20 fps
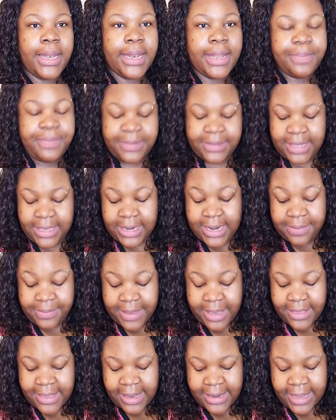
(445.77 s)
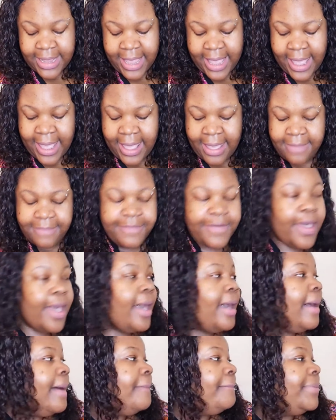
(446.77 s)
lip kit that they have,
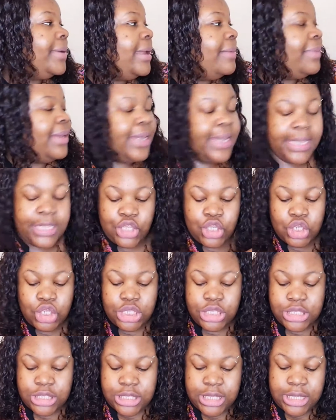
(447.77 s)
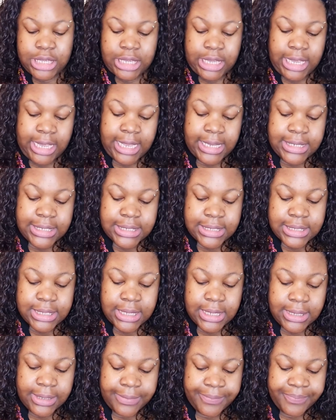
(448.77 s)
but I'm gonna let you see it.
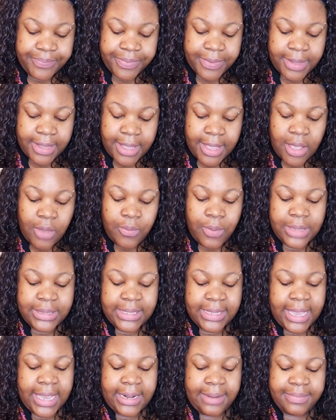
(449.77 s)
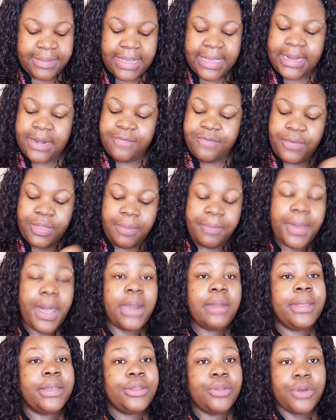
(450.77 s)
Once again, I'm taking it from the
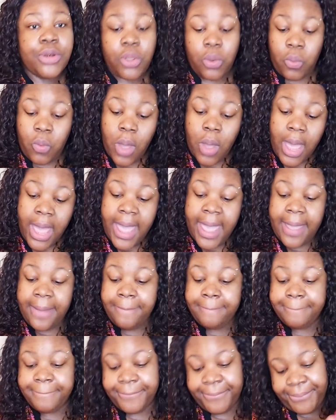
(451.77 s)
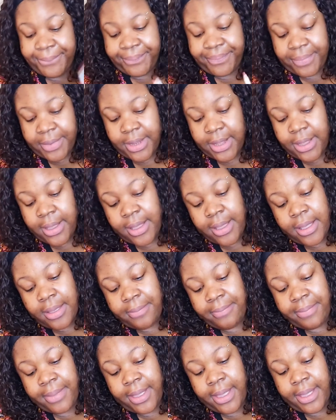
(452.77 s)
bottom. I don't know why.
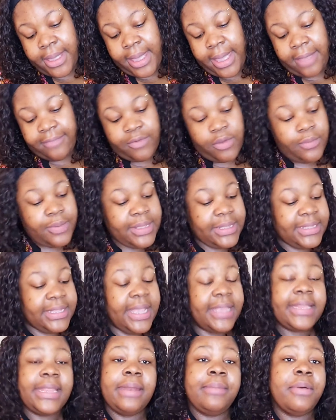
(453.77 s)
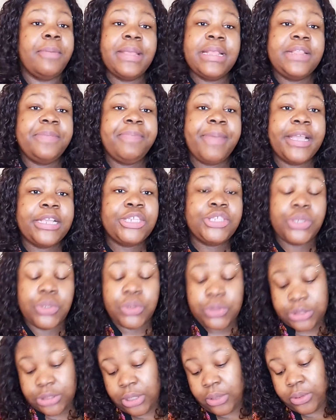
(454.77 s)
But I've always said that I'm a bit
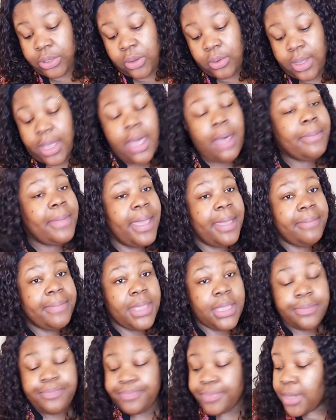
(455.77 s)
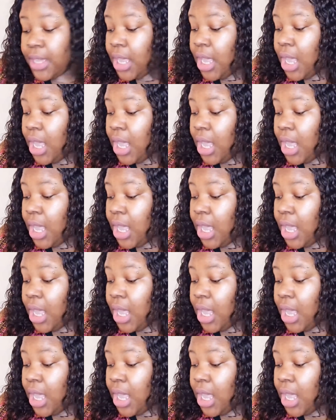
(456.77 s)
special, so don't come at me.